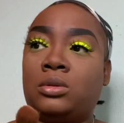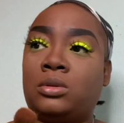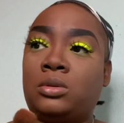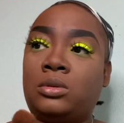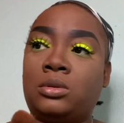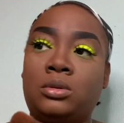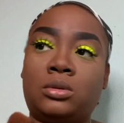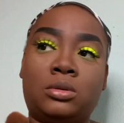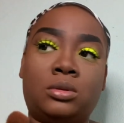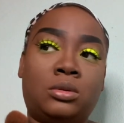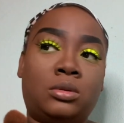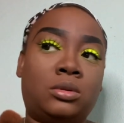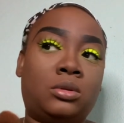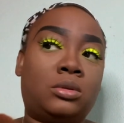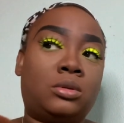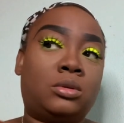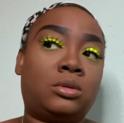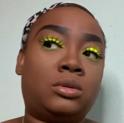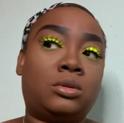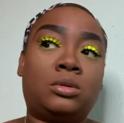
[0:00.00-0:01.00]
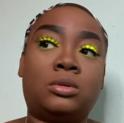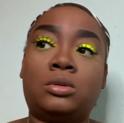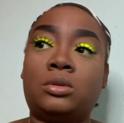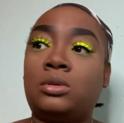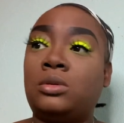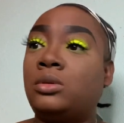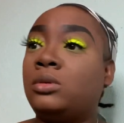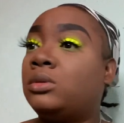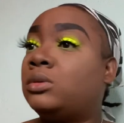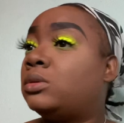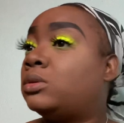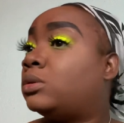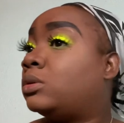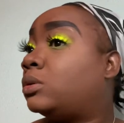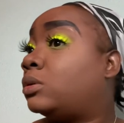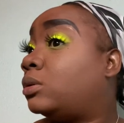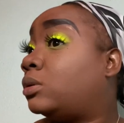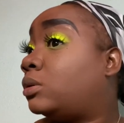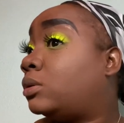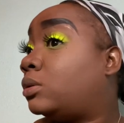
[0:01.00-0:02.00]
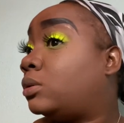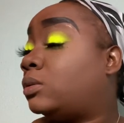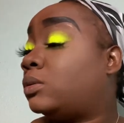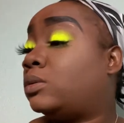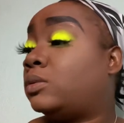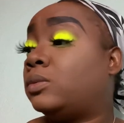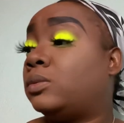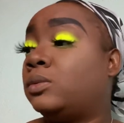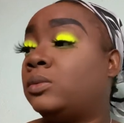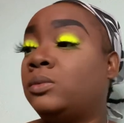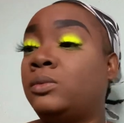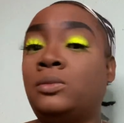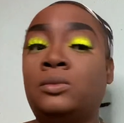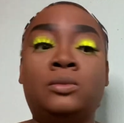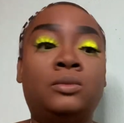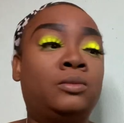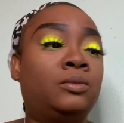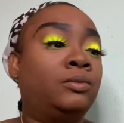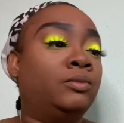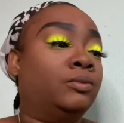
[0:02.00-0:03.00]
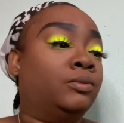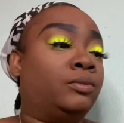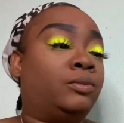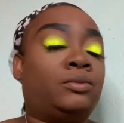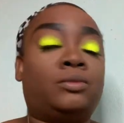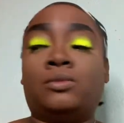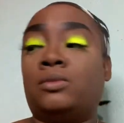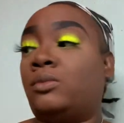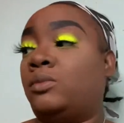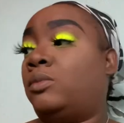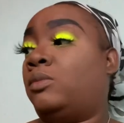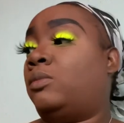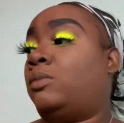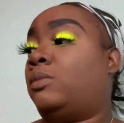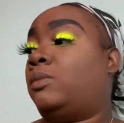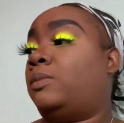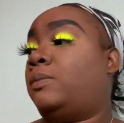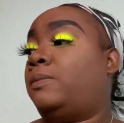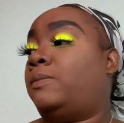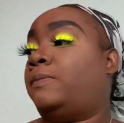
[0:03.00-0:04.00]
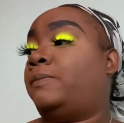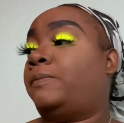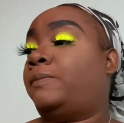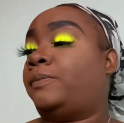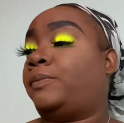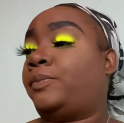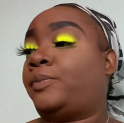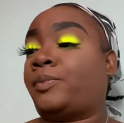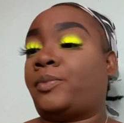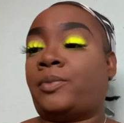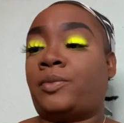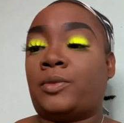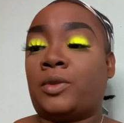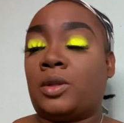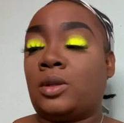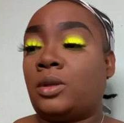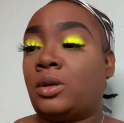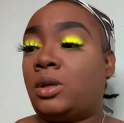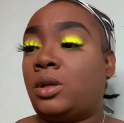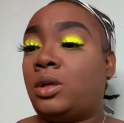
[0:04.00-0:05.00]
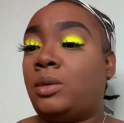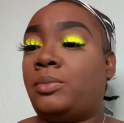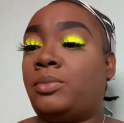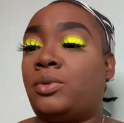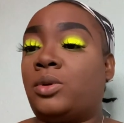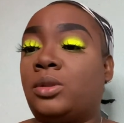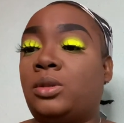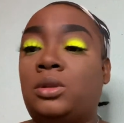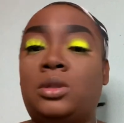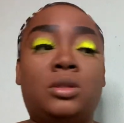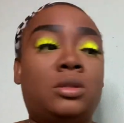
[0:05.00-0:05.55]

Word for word: Alright, we're going to go in with our Fenty Beauty. So we're picking up Riri